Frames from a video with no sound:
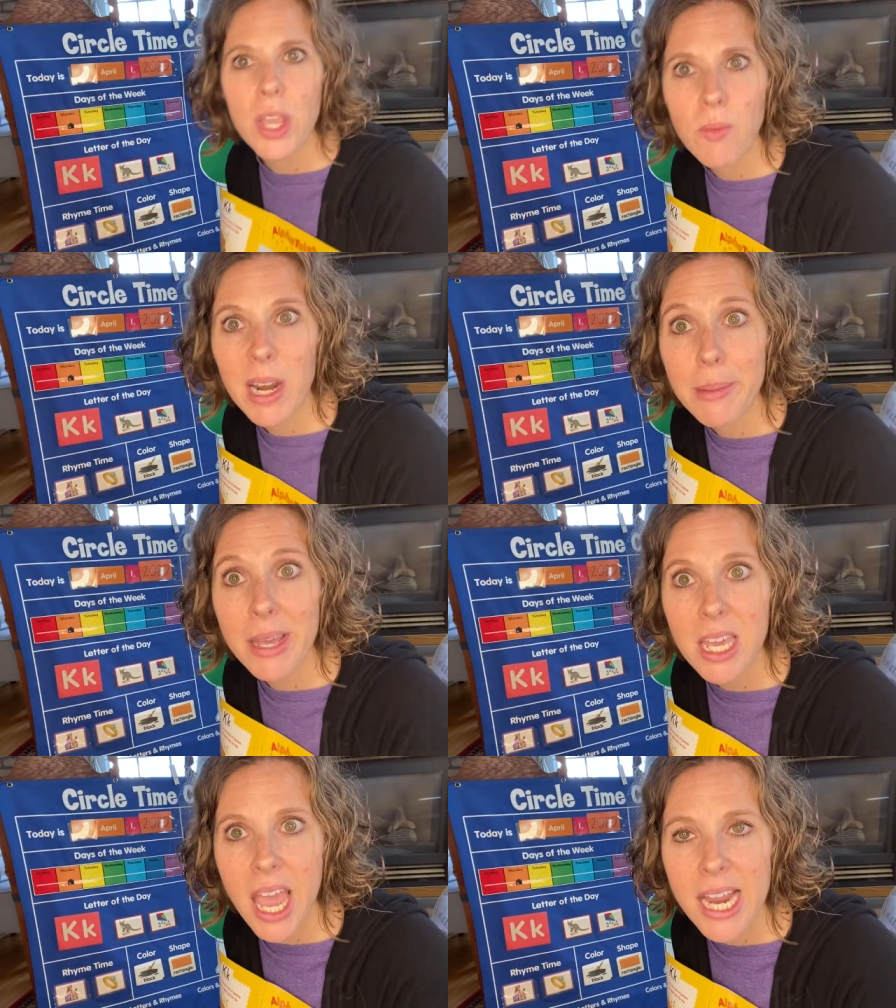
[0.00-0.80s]
you ready to be
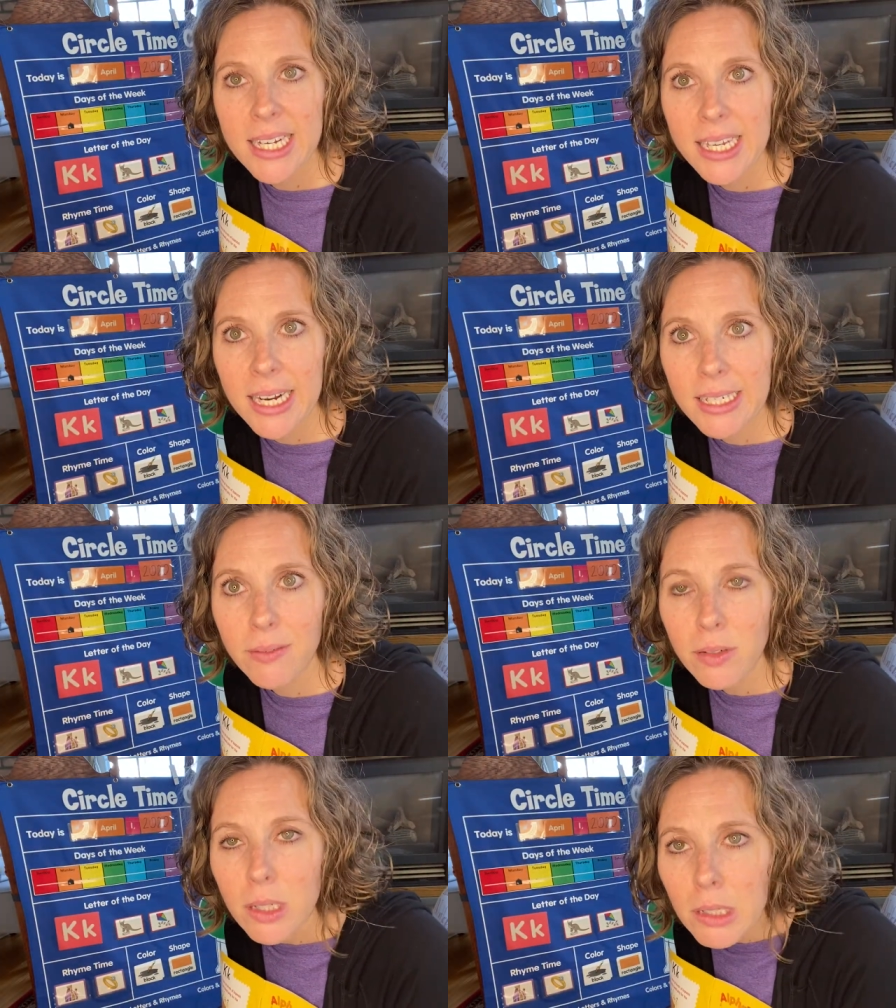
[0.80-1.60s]
a K
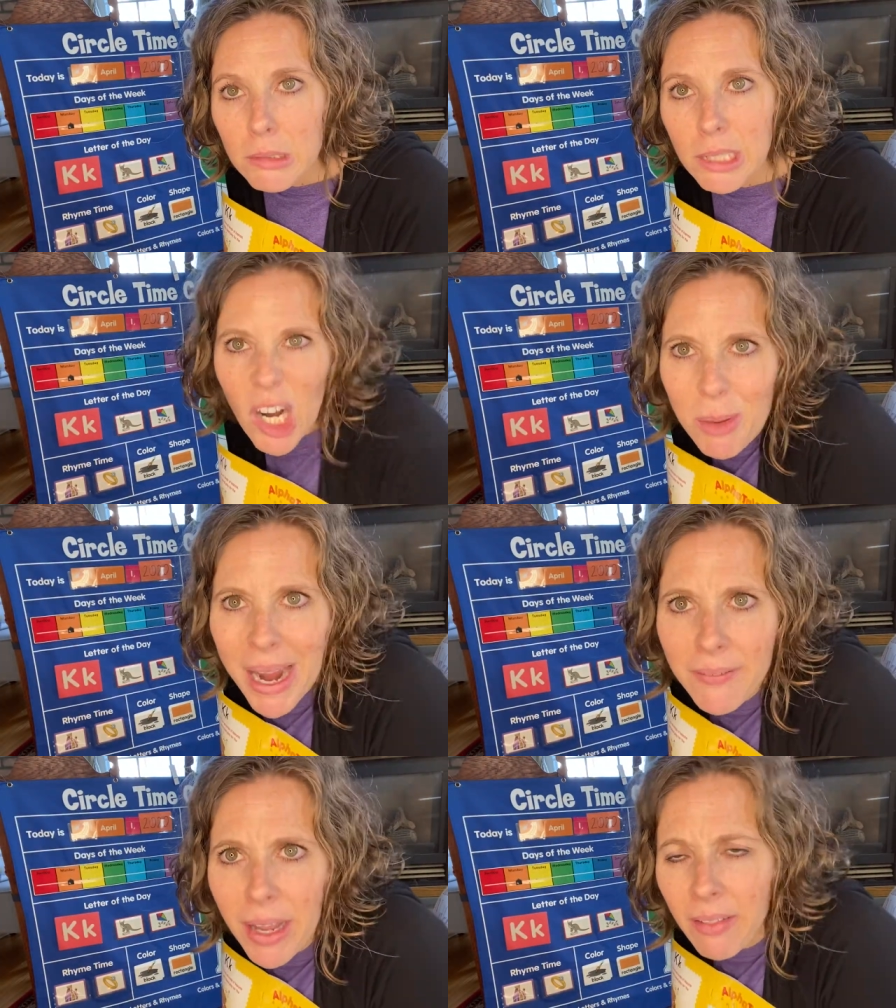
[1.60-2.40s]
detective? Get out your
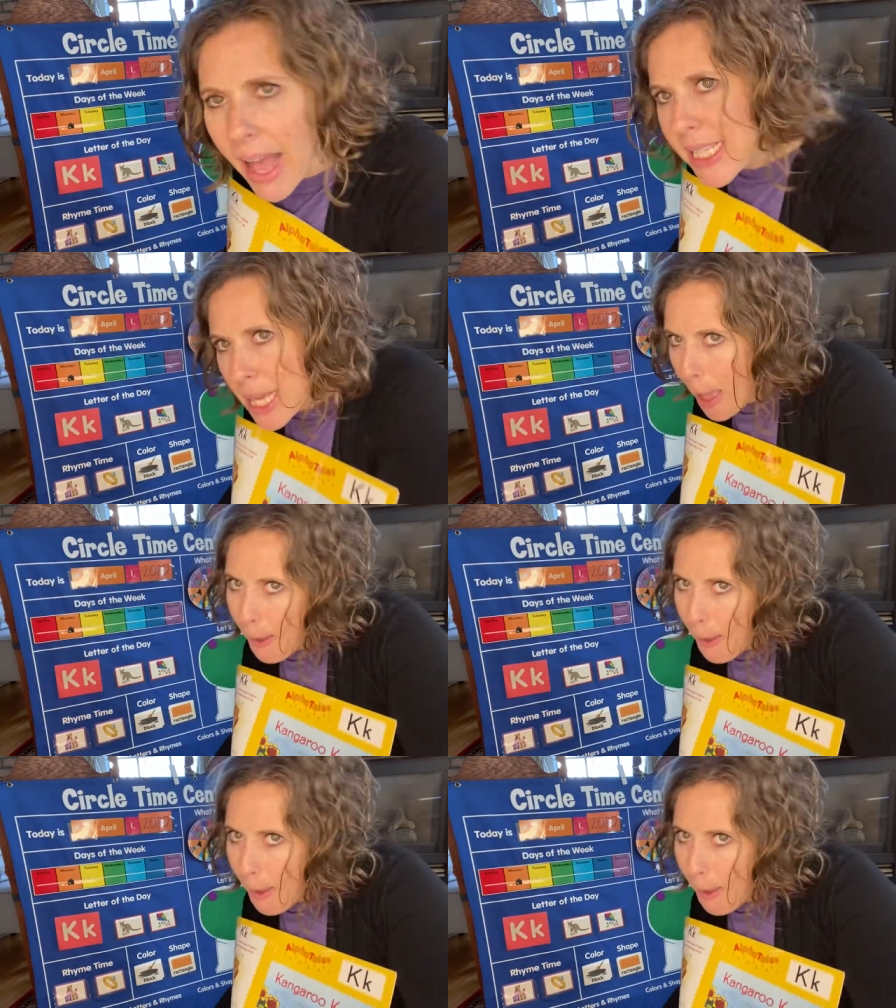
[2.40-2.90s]
magnifying glass.